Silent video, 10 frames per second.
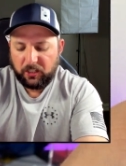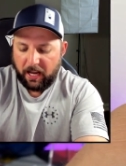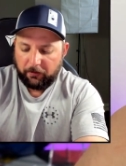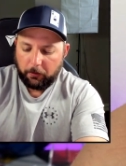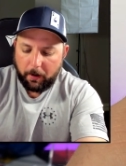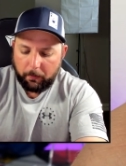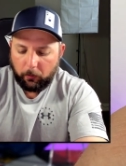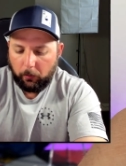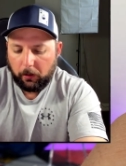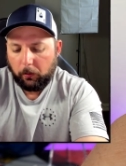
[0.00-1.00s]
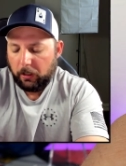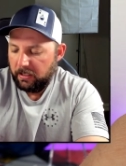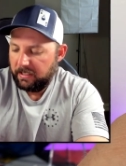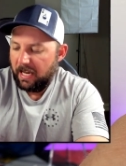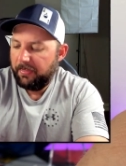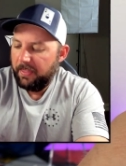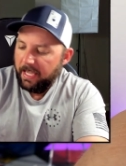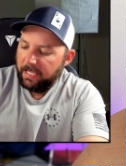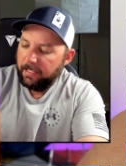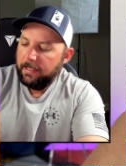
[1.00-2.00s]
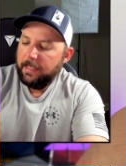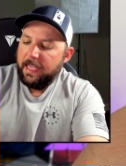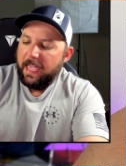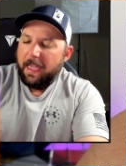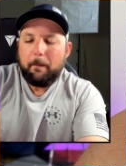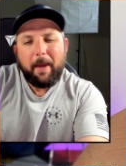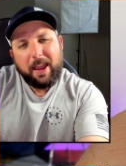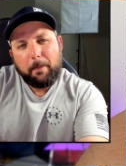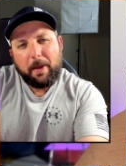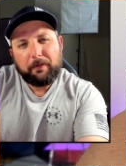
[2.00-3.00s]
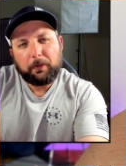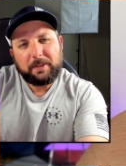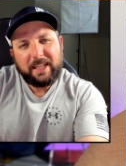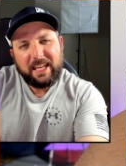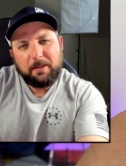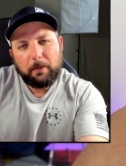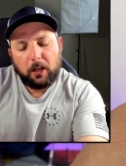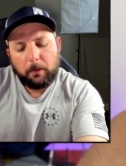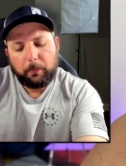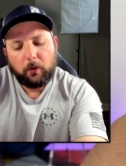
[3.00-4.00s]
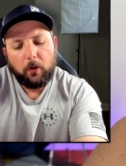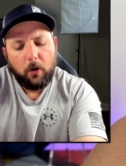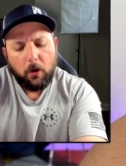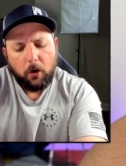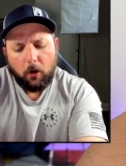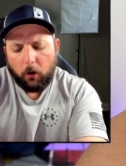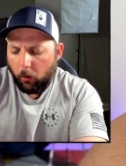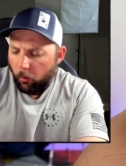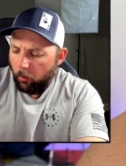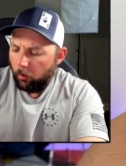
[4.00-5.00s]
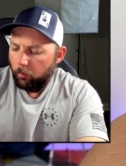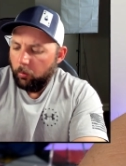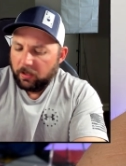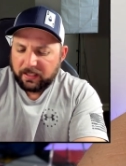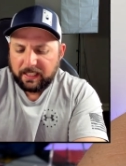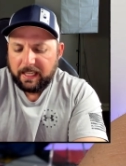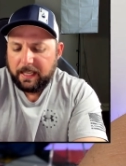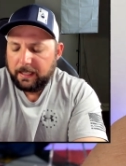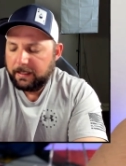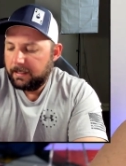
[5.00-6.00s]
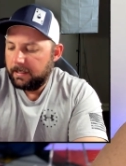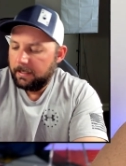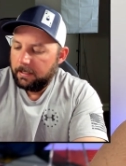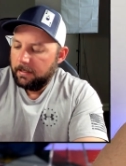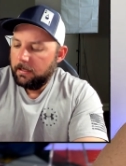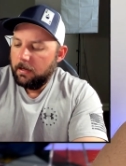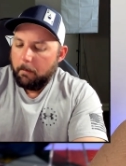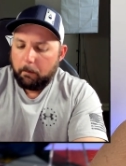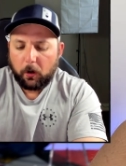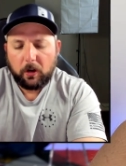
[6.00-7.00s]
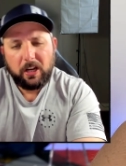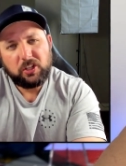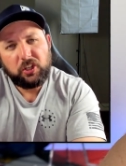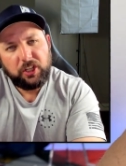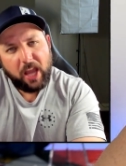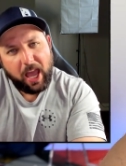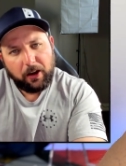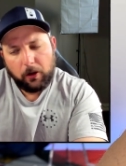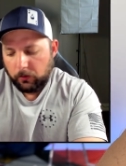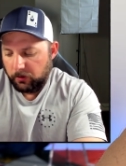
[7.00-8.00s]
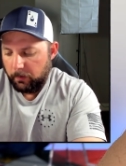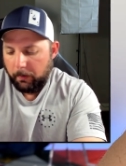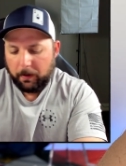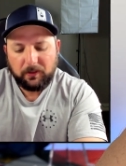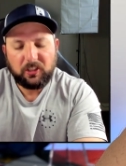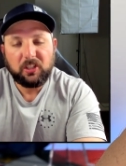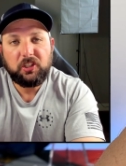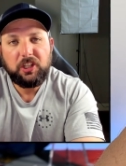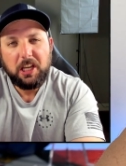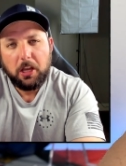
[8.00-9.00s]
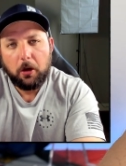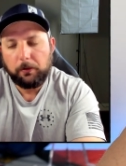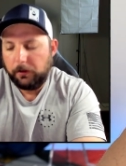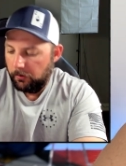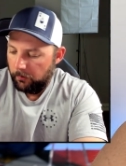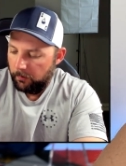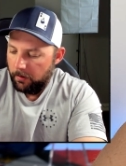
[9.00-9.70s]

I remember what it was. I think it may have been from Team Up, or was it Burning Shadows maybe? It was the Geodude.